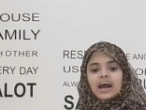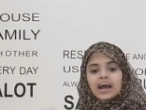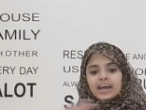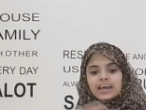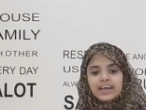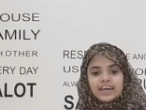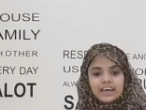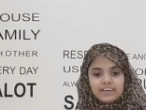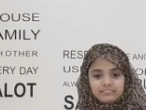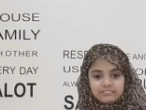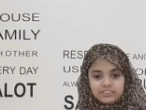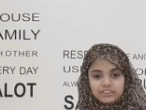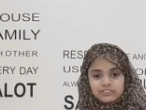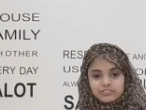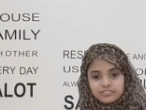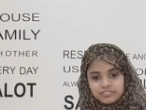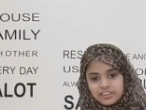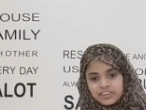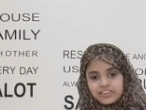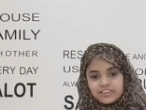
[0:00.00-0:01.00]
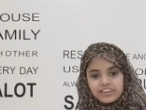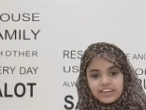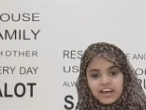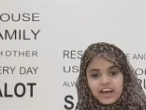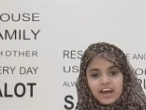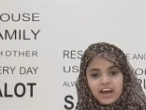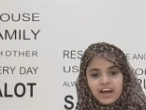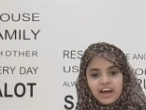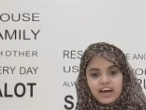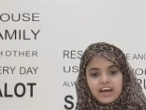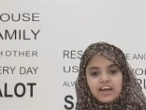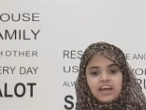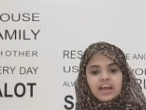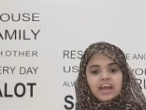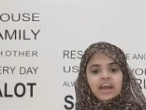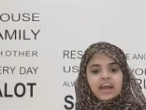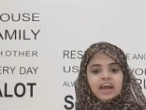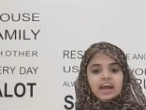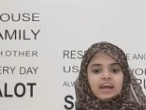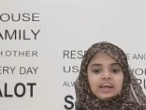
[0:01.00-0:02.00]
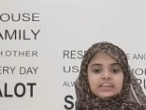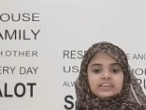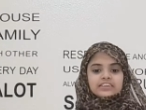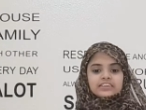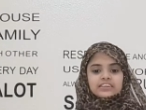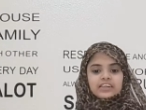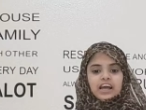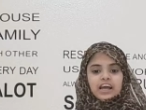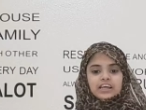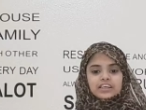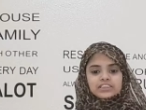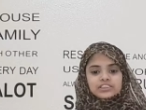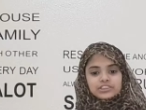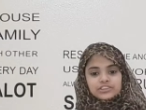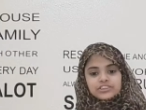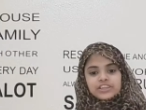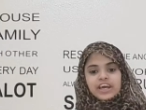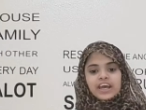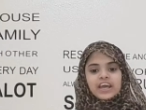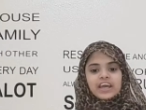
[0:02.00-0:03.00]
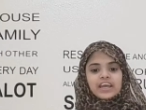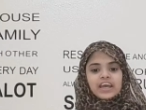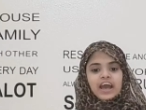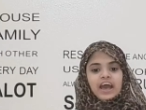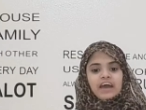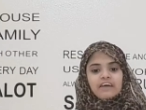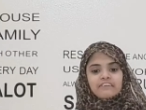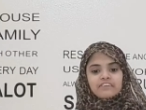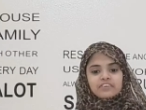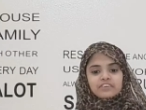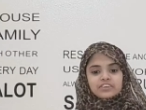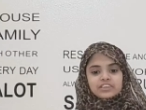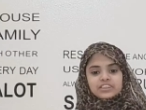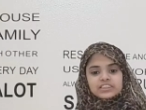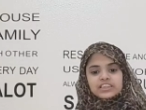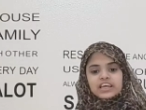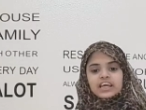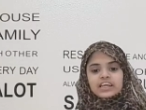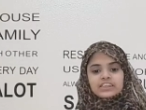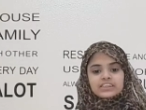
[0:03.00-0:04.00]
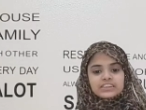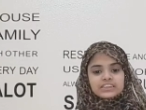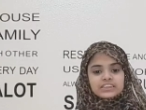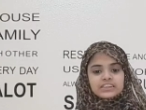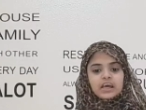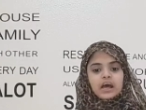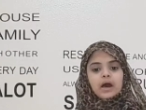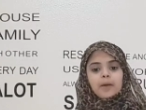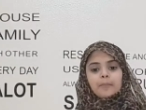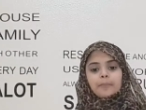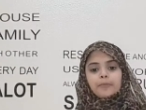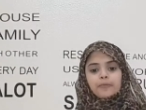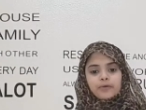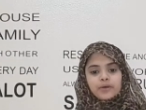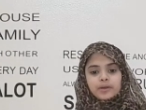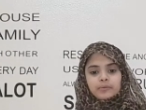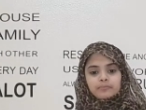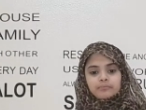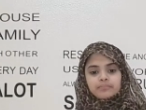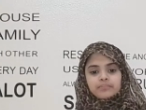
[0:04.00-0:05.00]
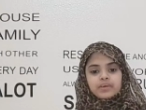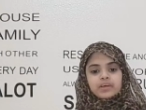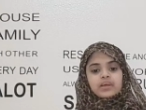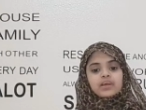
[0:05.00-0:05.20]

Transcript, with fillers: I am Javeriah and guys, today I will recite a poem.